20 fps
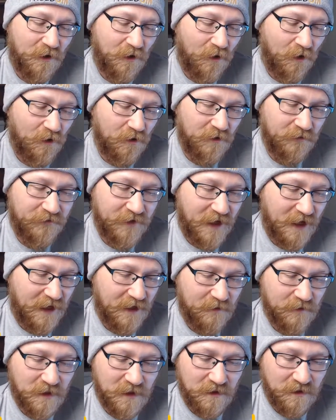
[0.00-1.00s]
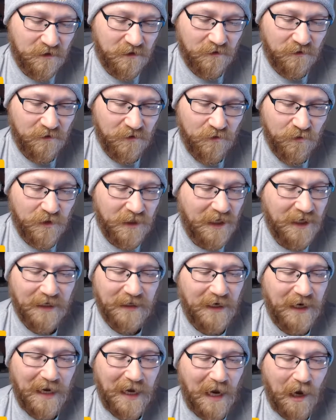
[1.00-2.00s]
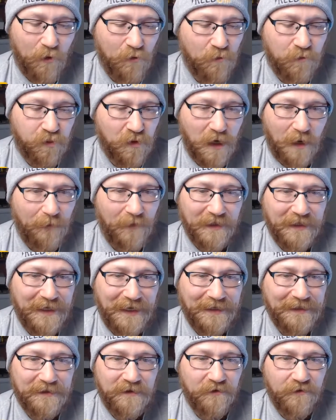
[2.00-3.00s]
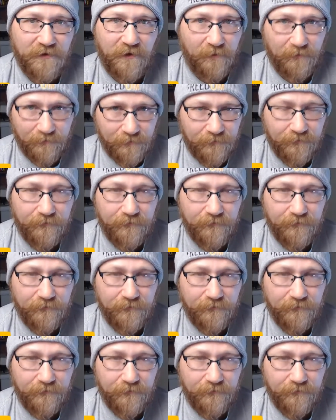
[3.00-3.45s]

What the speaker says: All of that, I mean, you can't out-propaganda them.